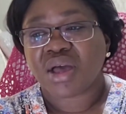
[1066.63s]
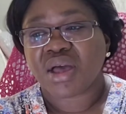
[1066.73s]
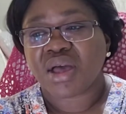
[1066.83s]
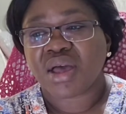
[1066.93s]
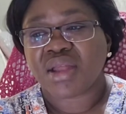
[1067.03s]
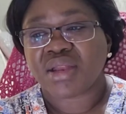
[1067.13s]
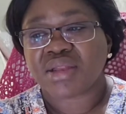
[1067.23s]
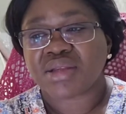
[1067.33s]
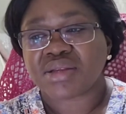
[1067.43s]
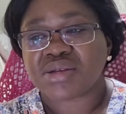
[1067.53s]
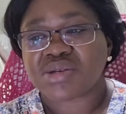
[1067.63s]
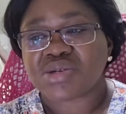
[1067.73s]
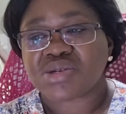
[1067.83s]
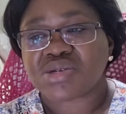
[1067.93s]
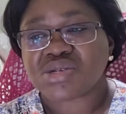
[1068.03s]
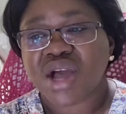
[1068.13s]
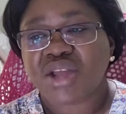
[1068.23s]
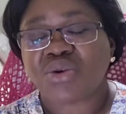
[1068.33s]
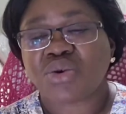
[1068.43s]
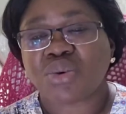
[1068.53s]
And I
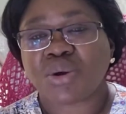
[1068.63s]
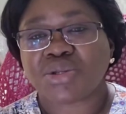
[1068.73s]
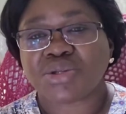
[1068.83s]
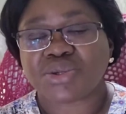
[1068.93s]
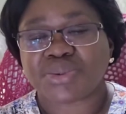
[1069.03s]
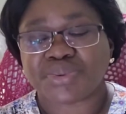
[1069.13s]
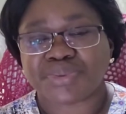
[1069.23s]
don't know what to do